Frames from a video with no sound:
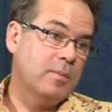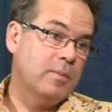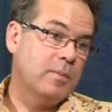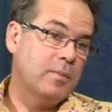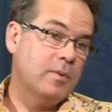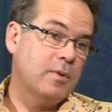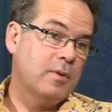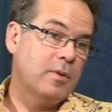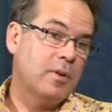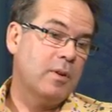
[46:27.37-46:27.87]

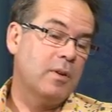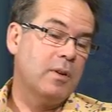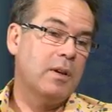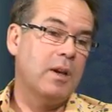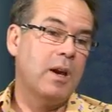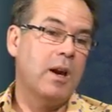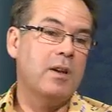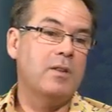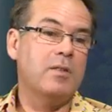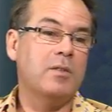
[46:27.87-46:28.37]
So
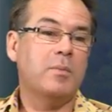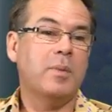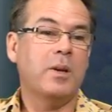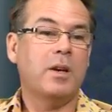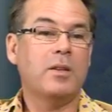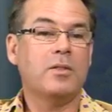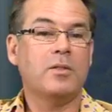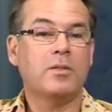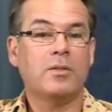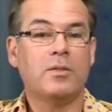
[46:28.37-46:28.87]
occasionally
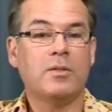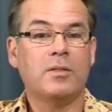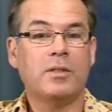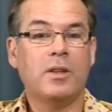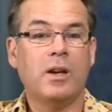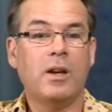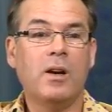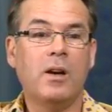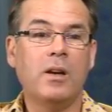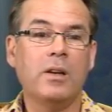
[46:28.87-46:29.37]
patients will say,
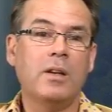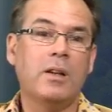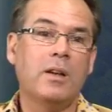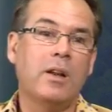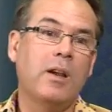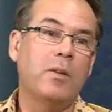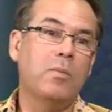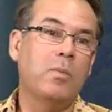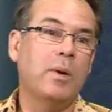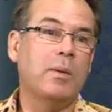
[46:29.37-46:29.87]
oh, I
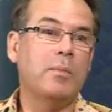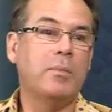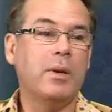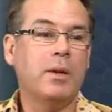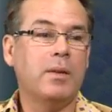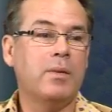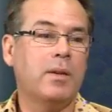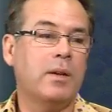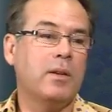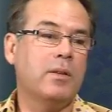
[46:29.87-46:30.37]
had one
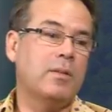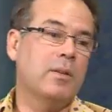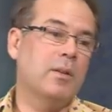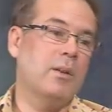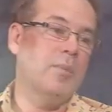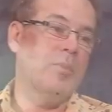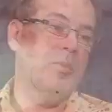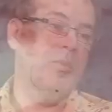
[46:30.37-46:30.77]
big thing turn up